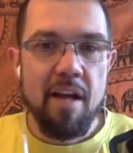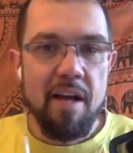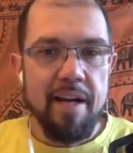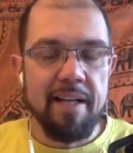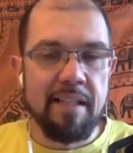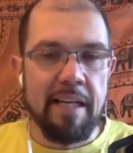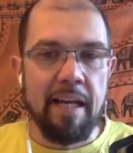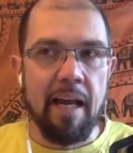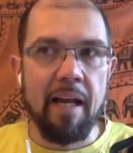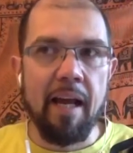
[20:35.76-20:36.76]
Mm.
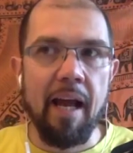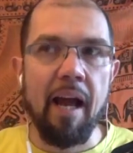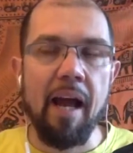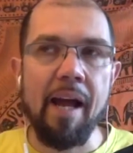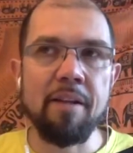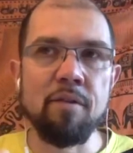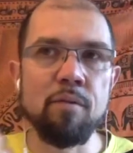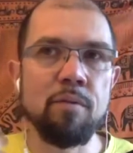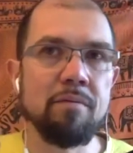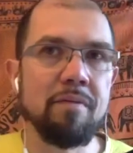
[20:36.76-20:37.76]
Like mm. I
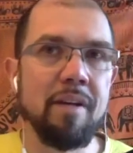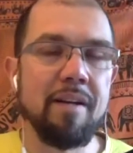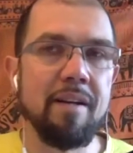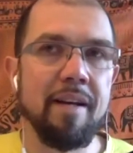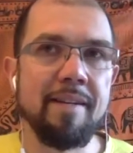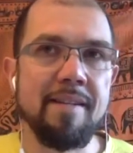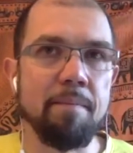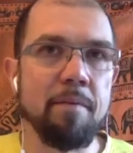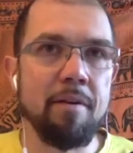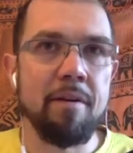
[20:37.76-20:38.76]
do
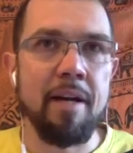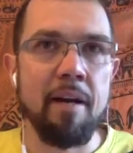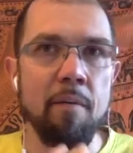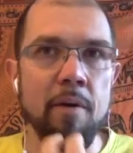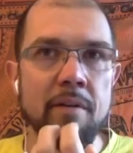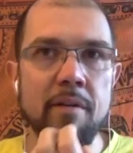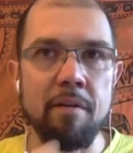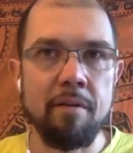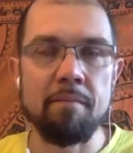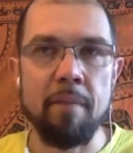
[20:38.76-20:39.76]
accept her, and I want
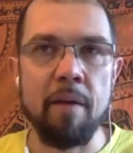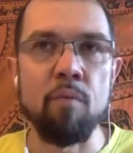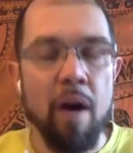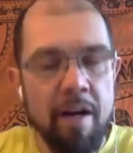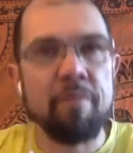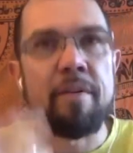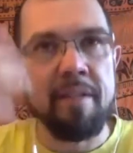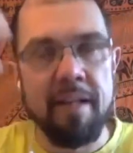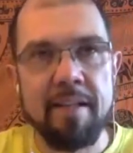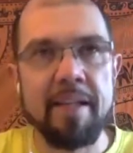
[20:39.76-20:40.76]
my wife in
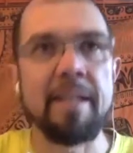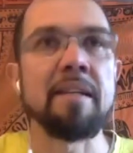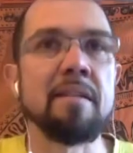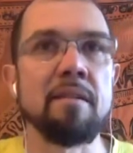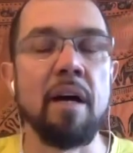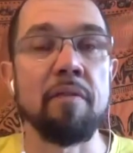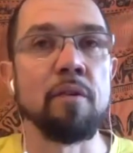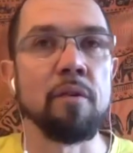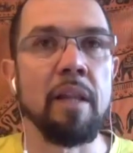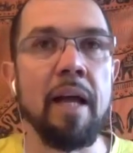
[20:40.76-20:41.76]
that case to have a
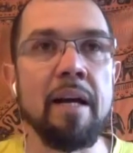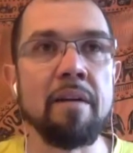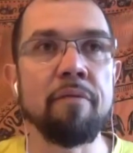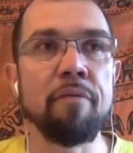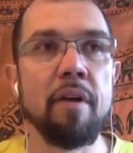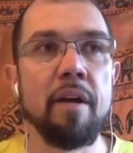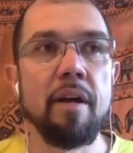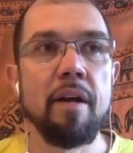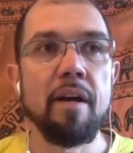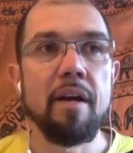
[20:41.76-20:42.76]
good life,
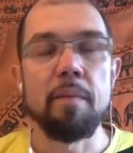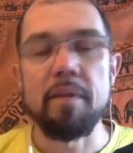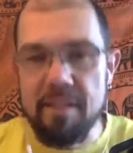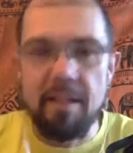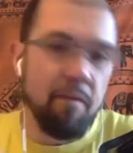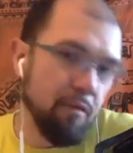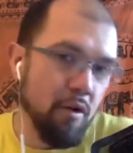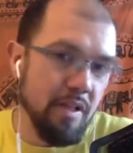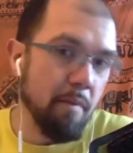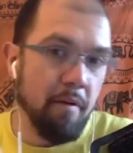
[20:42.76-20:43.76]
but still, of
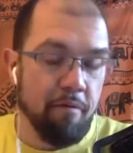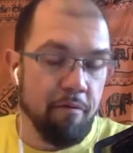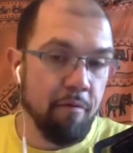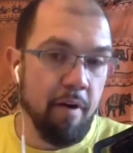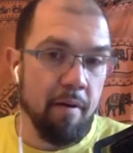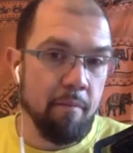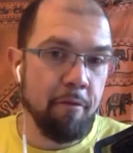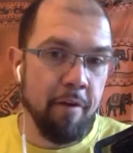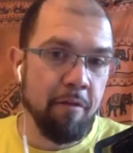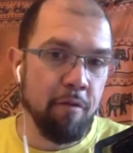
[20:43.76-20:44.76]
course, I'm a f- I'm
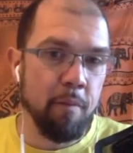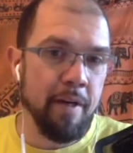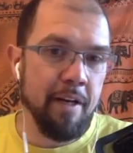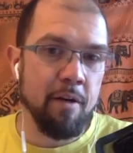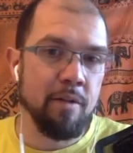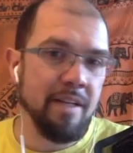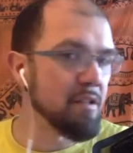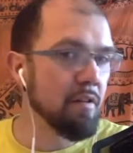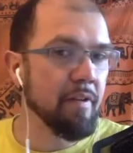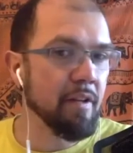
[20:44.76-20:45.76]
fearful, but I know there's
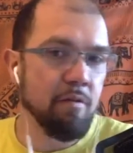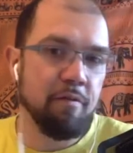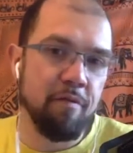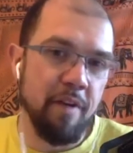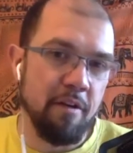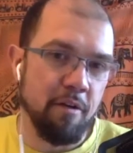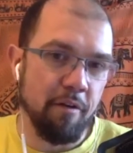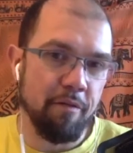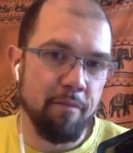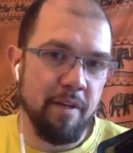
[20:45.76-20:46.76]
nothing to fear
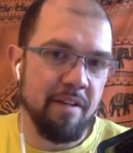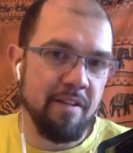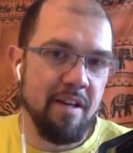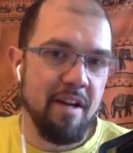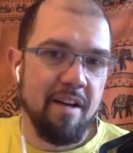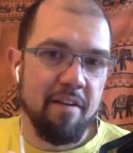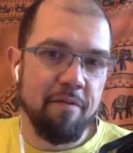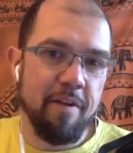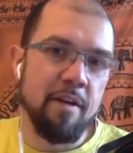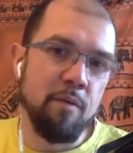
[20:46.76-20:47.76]
of because
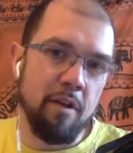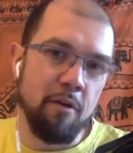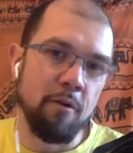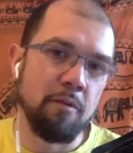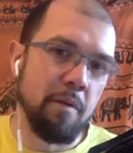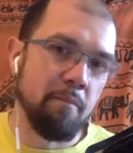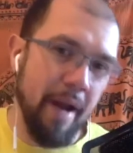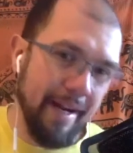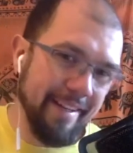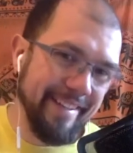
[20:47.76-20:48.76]
fear will hold me mm.
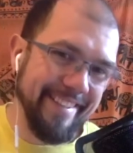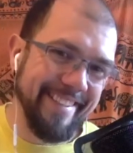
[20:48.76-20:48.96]
back.